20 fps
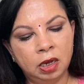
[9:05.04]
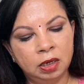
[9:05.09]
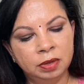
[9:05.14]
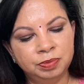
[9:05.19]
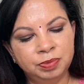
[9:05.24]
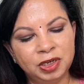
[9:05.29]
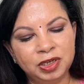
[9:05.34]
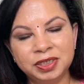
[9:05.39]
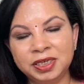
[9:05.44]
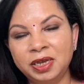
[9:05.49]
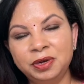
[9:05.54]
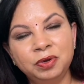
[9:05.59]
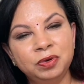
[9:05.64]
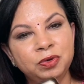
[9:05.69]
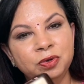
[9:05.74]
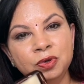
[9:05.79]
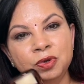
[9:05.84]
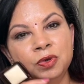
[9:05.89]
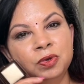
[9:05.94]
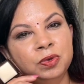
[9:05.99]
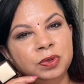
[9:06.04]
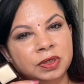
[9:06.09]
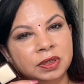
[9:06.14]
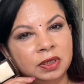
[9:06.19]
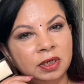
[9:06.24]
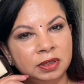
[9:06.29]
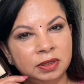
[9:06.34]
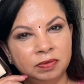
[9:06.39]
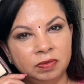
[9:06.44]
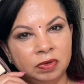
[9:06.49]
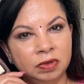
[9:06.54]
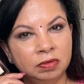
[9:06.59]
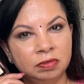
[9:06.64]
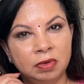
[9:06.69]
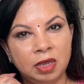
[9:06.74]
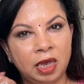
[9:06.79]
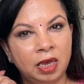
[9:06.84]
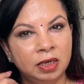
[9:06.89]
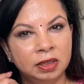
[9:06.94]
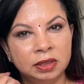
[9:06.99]
because I don't use this one
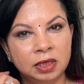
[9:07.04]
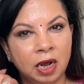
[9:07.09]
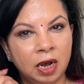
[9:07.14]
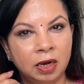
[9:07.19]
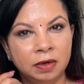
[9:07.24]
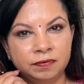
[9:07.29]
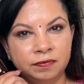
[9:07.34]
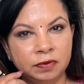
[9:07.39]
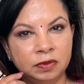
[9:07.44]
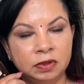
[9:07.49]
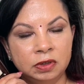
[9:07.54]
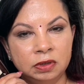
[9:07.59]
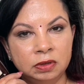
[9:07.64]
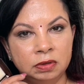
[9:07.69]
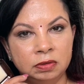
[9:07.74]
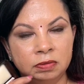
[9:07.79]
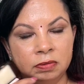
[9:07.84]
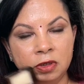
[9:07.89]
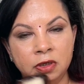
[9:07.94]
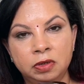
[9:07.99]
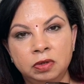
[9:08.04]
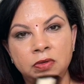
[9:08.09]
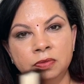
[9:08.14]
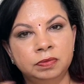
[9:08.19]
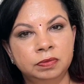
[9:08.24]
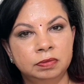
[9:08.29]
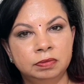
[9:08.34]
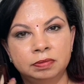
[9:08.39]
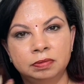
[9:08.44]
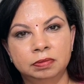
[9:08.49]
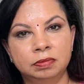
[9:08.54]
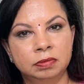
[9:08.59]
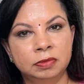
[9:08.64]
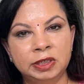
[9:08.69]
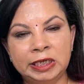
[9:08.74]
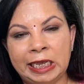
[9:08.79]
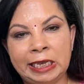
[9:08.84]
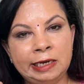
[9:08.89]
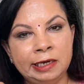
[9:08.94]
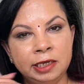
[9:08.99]
as often,
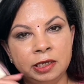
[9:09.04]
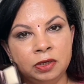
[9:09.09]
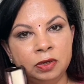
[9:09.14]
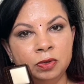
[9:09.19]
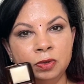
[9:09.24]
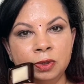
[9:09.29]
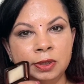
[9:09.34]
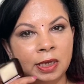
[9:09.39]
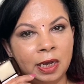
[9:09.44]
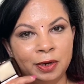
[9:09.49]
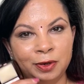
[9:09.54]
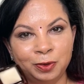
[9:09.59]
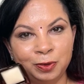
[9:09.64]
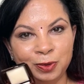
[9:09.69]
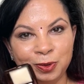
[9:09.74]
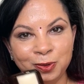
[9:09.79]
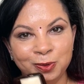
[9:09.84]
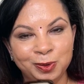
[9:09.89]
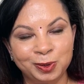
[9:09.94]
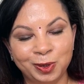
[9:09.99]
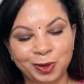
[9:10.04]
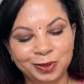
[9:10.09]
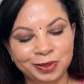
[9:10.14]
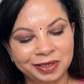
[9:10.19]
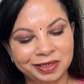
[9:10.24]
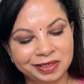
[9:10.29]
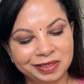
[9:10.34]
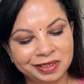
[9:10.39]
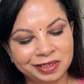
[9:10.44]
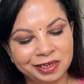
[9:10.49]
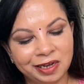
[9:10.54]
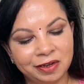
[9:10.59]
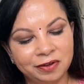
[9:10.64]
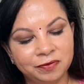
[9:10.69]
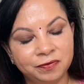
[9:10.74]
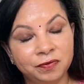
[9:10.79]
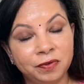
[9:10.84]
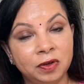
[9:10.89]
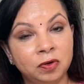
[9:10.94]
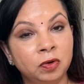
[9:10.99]
daily use. I don't use all this stuff.
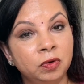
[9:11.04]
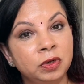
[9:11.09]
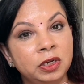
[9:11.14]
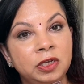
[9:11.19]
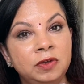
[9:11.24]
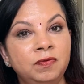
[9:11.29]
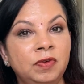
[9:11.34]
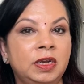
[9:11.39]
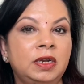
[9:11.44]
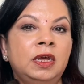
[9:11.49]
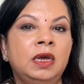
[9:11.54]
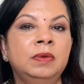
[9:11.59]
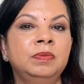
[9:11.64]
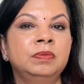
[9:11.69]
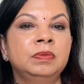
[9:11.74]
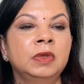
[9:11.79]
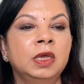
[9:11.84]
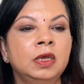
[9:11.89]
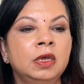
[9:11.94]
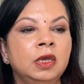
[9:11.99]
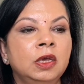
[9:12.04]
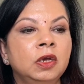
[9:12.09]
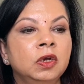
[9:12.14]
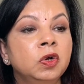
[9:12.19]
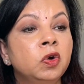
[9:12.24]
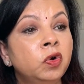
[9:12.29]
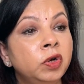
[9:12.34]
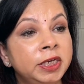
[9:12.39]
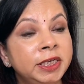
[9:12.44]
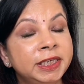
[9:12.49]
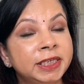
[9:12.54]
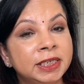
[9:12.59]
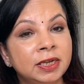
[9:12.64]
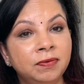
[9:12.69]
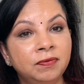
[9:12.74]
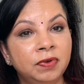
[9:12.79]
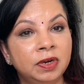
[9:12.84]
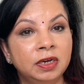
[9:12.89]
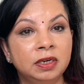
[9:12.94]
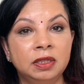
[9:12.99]
Only when I'm going
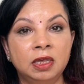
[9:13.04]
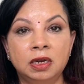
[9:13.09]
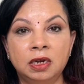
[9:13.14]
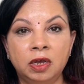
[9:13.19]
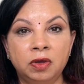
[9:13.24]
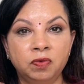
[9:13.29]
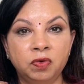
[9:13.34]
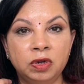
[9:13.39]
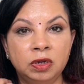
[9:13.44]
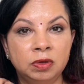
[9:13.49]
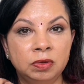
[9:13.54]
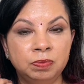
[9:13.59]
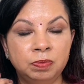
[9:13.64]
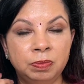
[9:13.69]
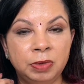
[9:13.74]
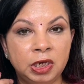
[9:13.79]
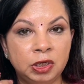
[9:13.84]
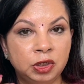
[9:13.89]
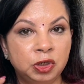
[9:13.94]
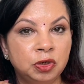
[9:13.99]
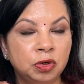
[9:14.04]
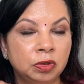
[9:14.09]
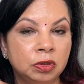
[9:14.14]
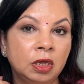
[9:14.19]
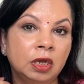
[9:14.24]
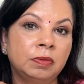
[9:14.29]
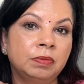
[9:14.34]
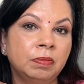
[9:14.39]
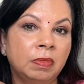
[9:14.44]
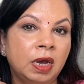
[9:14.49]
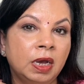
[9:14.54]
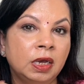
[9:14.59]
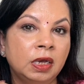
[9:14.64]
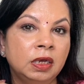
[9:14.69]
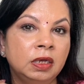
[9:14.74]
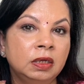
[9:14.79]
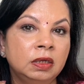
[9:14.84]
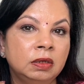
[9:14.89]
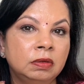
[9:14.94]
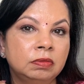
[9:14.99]
somewhere that I want to make sure that
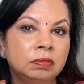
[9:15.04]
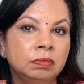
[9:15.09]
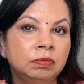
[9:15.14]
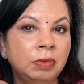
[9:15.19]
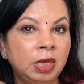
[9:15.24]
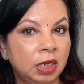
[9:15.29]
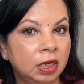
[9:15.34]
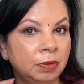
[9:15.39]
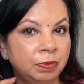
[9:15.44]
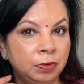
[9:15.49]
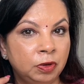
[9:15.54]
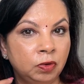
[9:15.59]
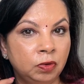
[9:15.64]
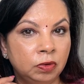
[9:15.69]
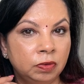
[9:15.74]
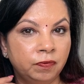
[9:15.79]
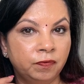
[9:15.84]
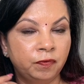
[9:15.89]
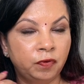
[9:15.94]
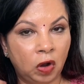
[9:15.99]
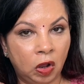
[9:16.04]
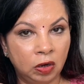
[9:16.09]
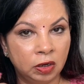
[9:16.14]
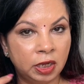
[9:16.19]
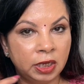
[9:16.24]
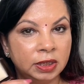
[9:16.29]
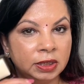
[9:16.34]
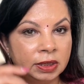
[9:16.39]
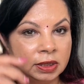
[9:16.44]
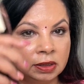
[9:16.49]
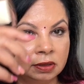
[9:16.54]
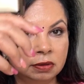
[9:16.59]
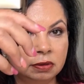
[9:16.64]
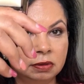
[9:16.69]
my makeup look flawless,